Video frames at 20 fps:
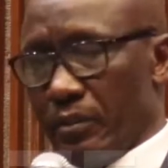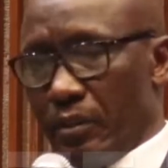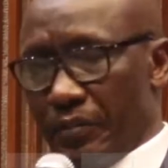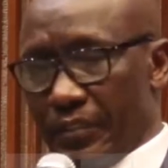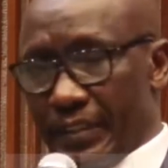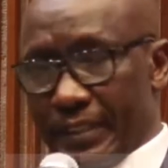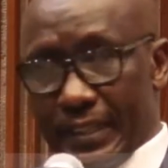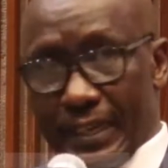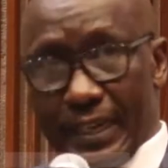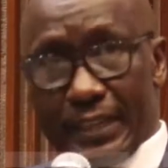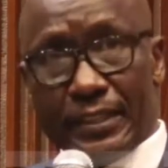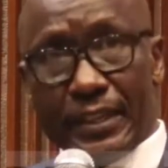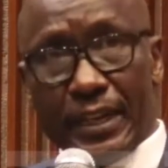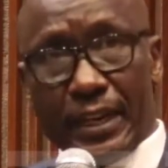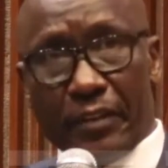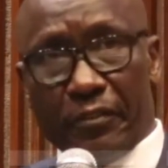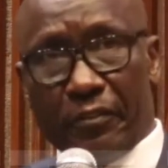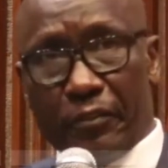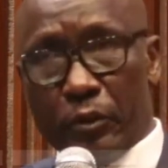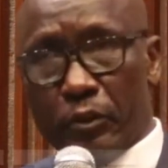of international
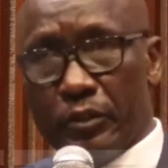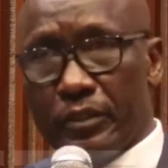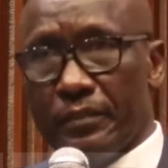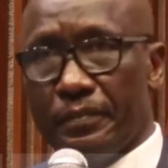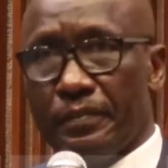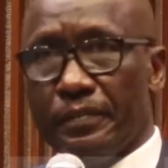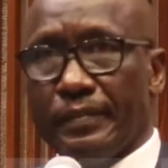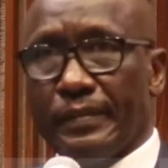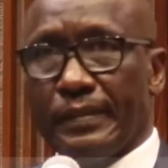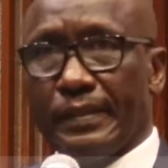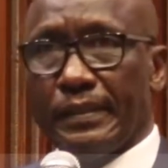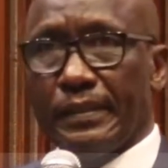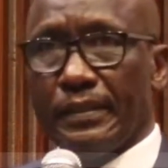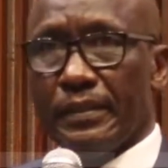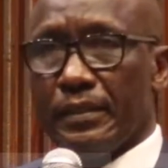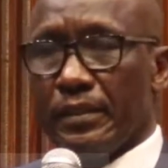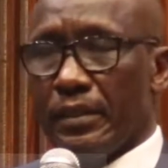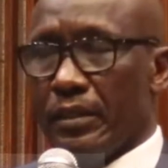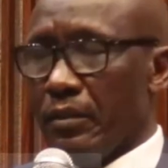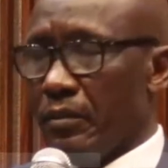repute,
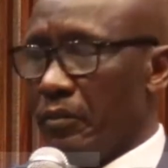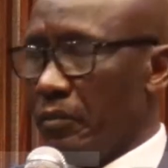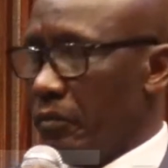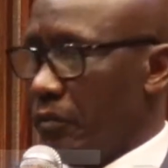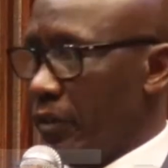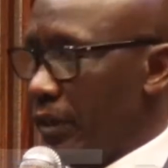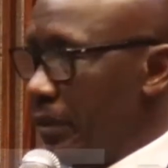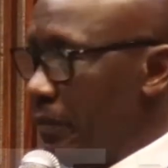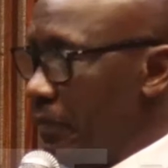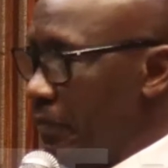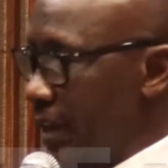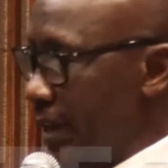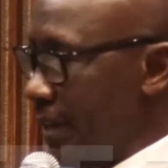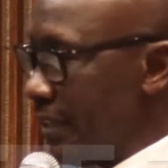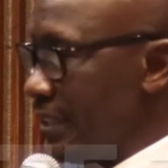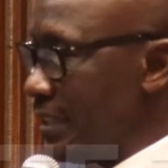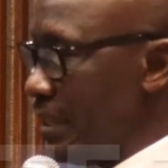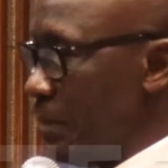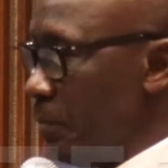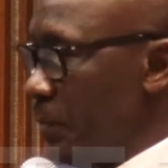for the very
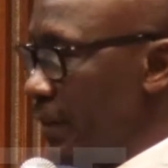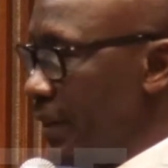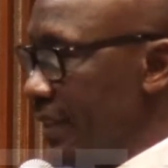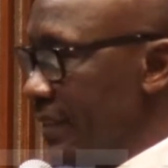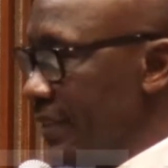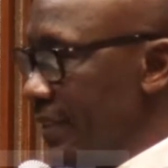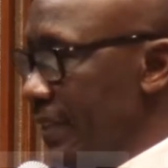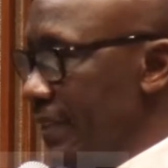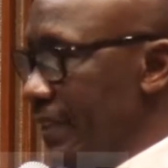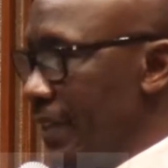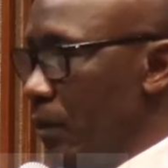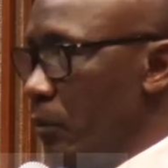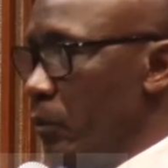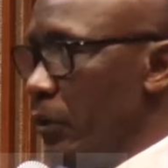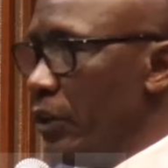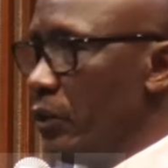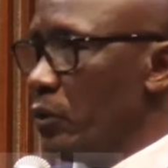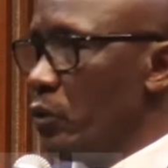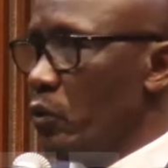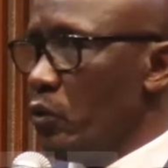simple reason that
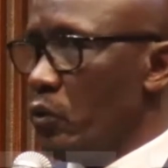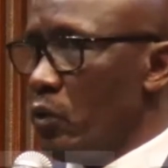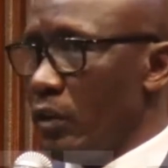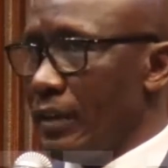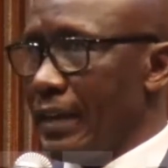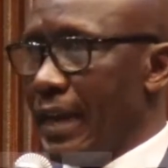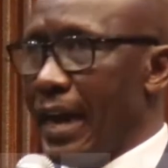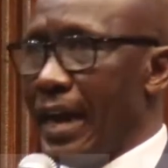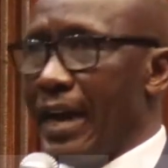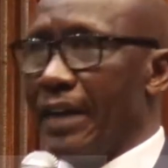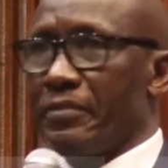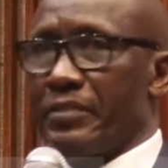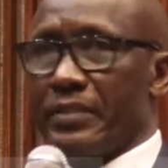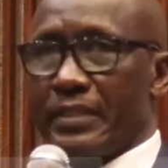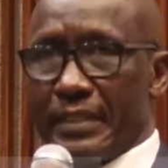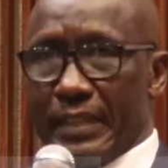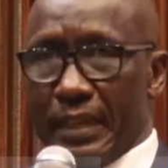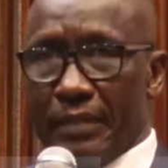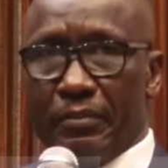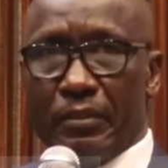we do not have
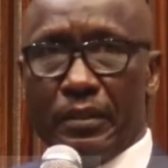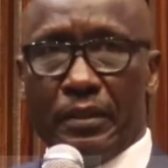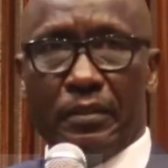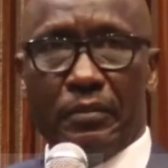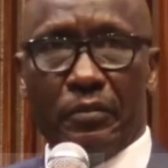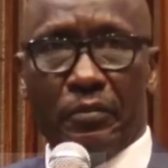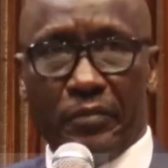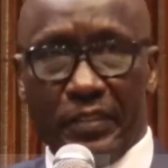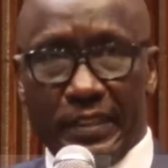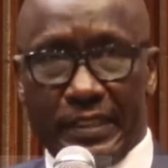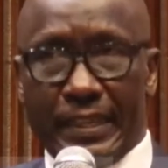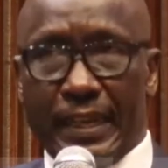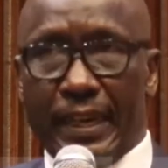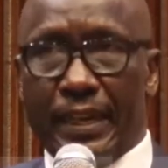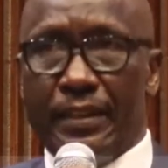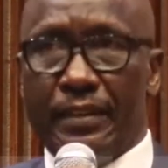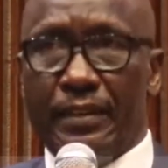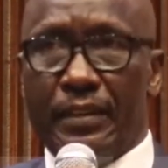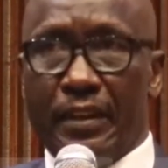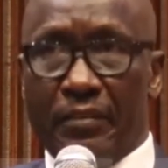stable
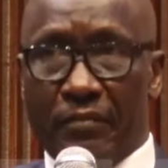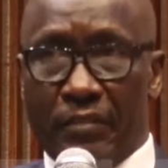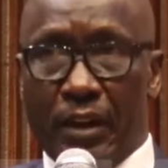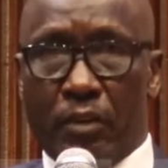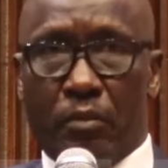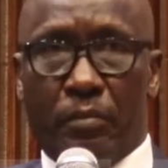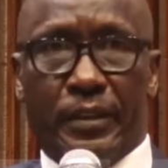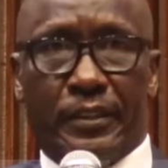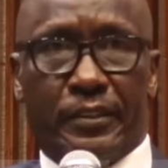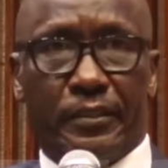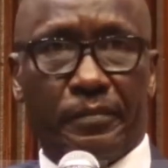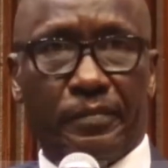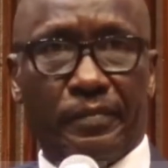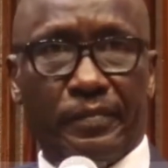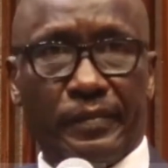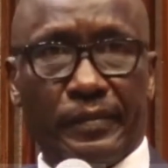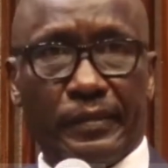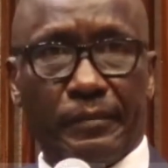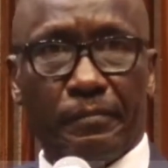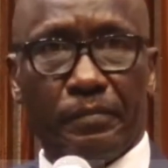fiscal environment.
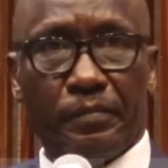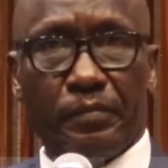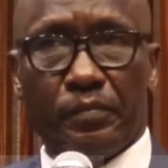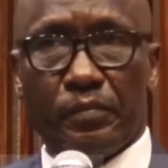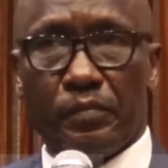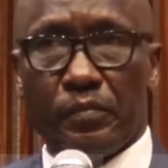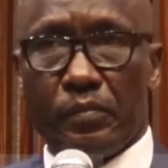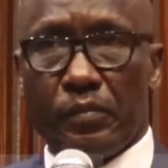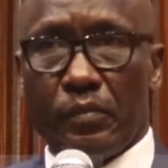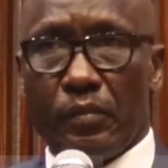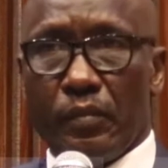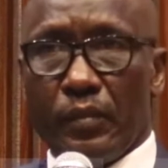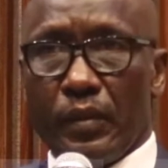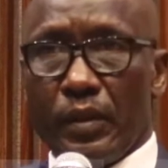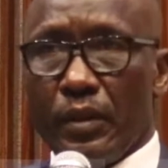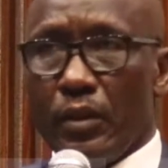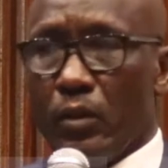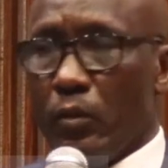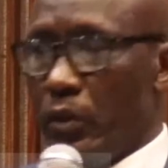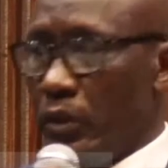
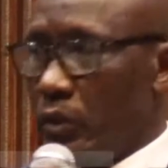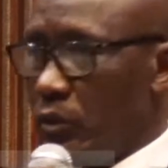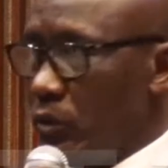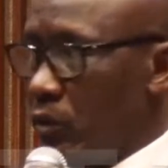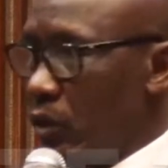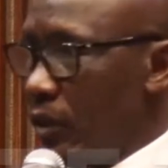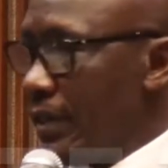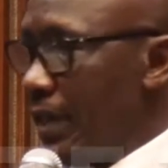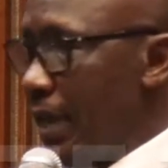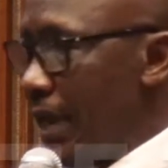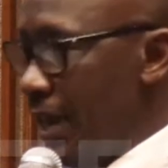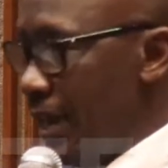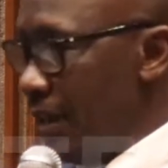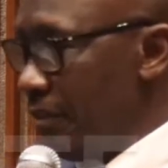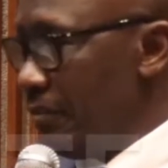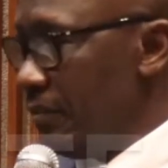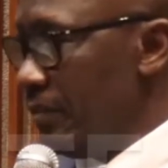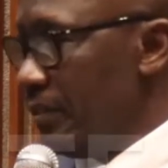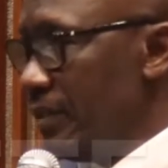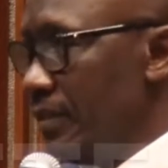We do not
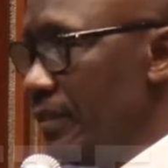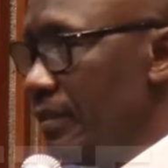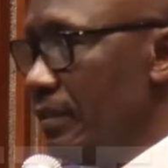have,